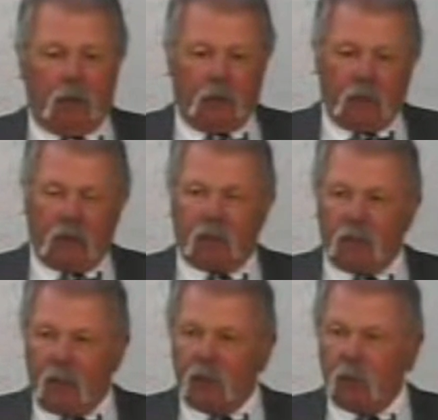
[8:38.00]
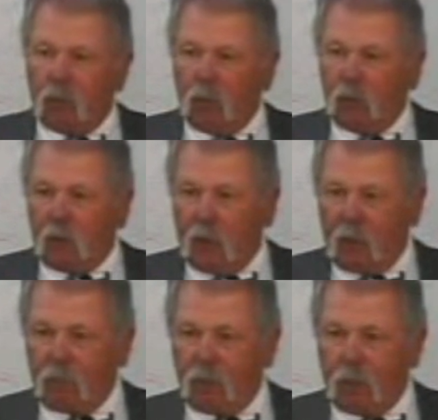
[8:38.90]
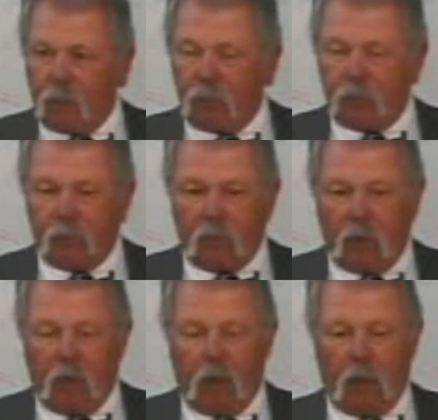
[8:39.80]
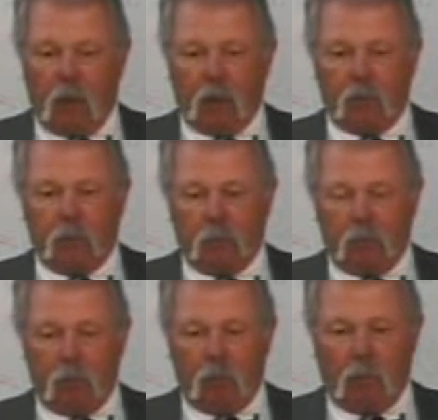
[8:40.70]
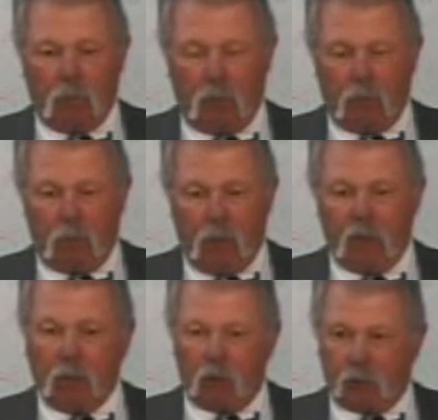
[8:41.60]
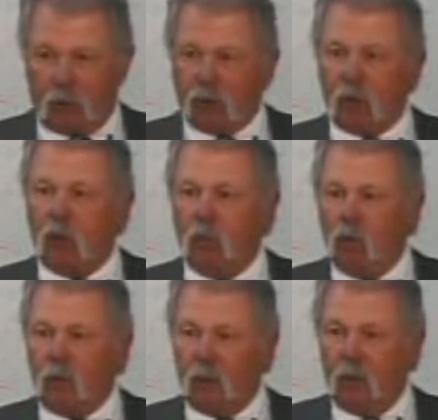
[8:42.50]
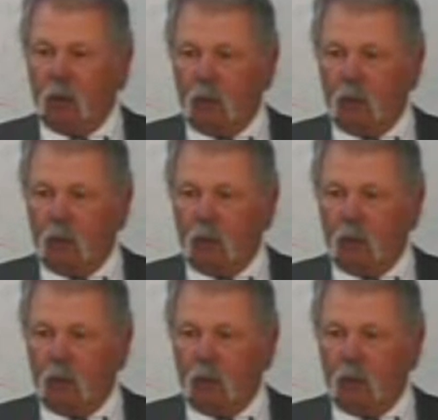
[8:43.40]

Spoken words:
They got the dead and the wounded off, and the most seriously wounded.